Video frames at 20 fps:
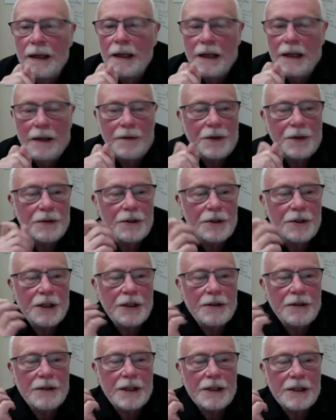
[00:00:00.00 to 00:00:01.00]
If there is
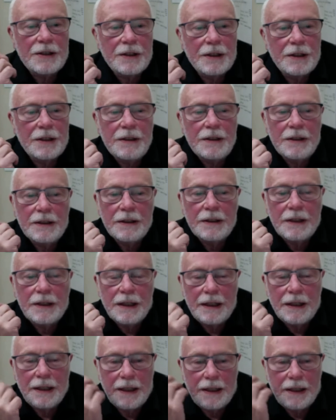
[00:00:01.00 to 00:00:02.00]
interested
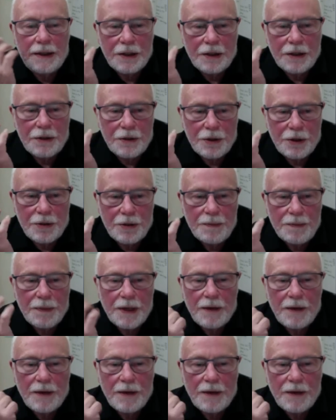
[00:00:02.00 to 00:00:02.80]
in the group,